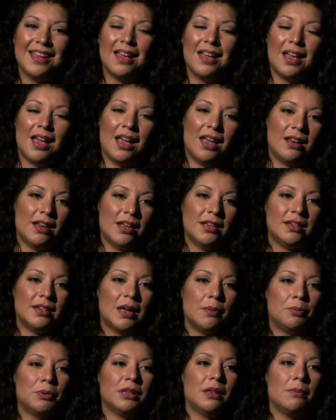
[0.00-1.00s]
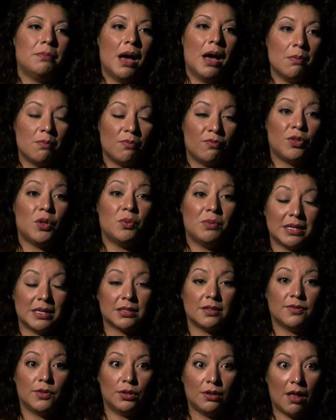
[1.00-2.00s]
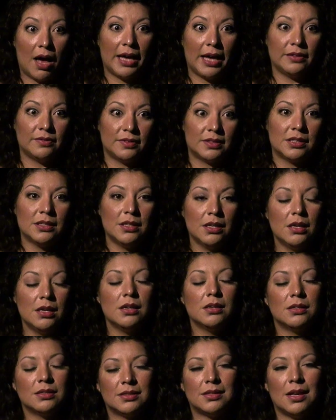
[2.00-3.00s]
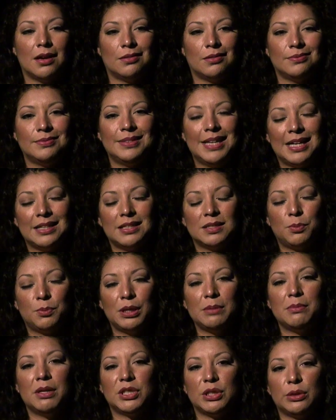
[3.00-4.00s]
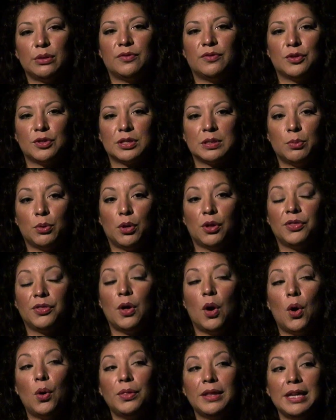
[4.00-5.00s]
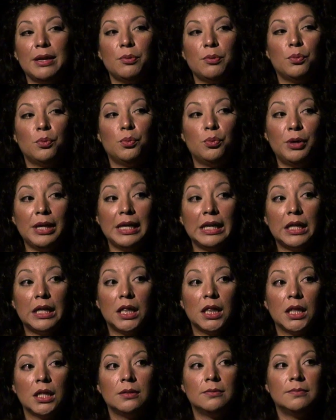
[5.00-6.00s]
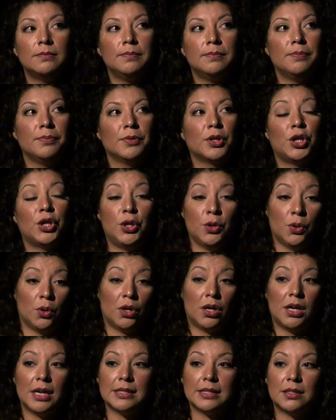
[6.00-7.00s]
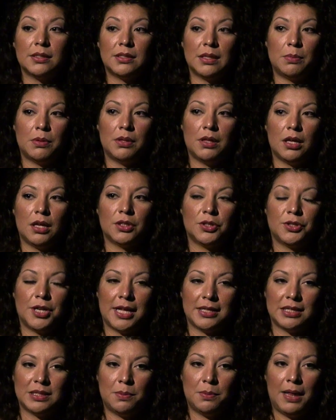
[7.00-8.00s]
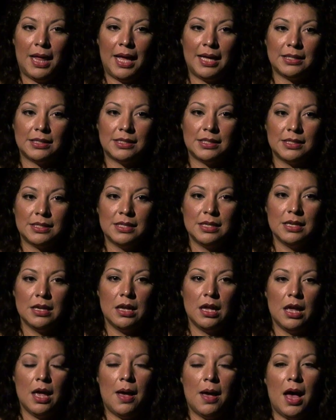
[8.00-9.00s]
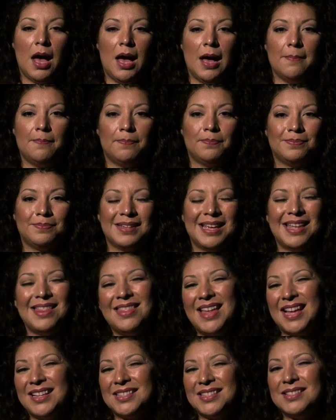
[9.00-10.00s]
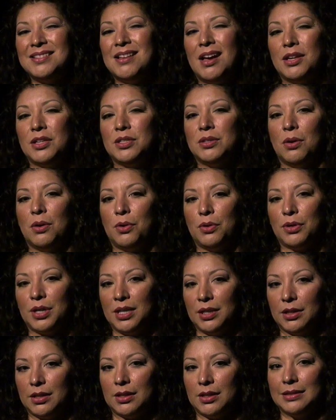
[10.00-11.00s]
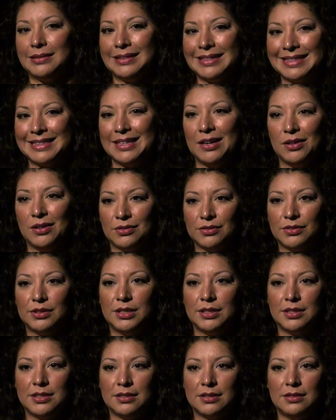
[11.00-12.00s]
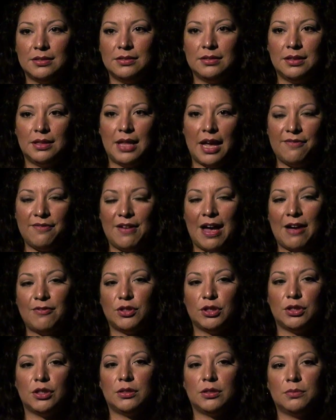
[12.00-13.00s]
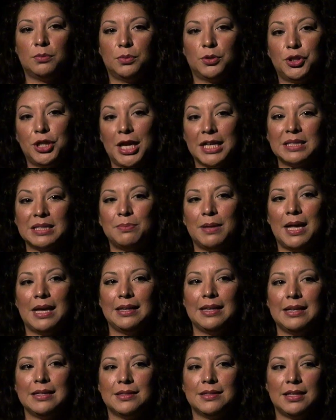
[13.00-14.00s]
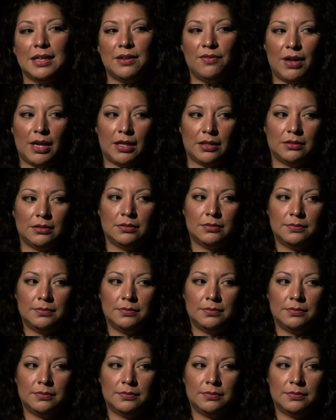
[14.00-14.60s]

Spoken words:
and ended up with a pump for the rest of their lives. So yeah, it's pretty much irreversible. The only real cure is a double lung transplant, and that's not a total cure. So there's life after transplant isn't even